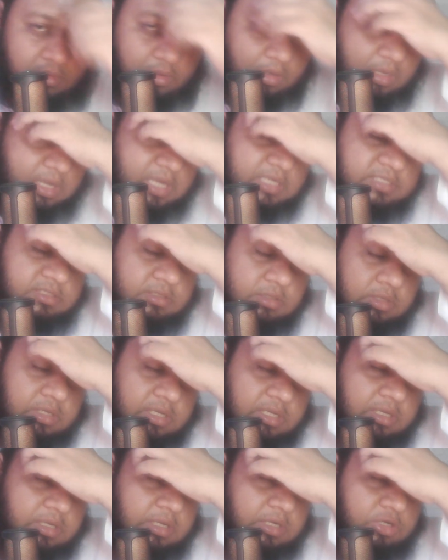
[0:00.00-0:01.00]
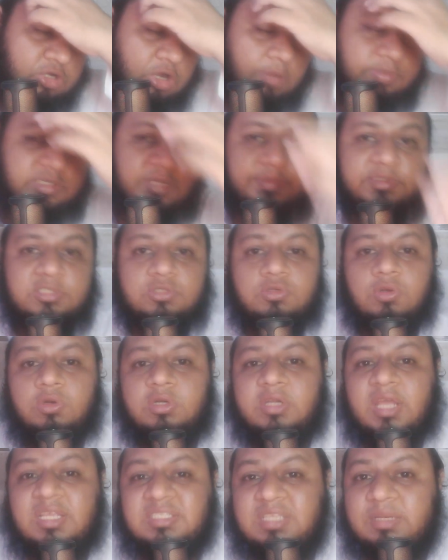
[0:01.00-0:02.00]
It's dropship store
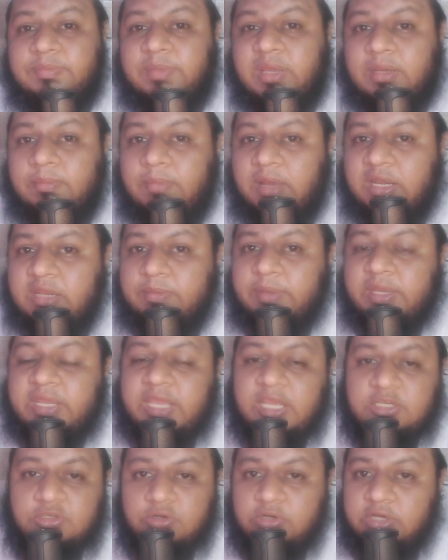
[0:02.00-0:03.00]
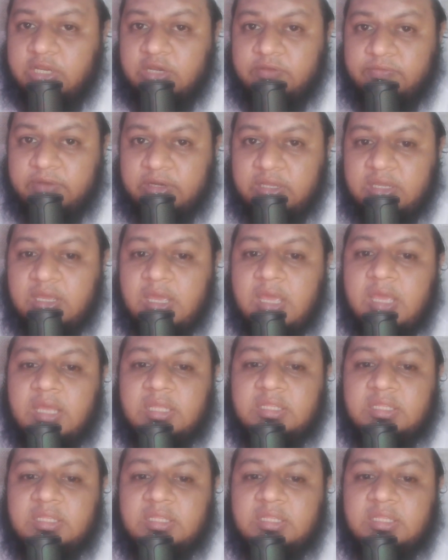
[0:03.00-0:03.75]
doesn't make money by cash on delivery.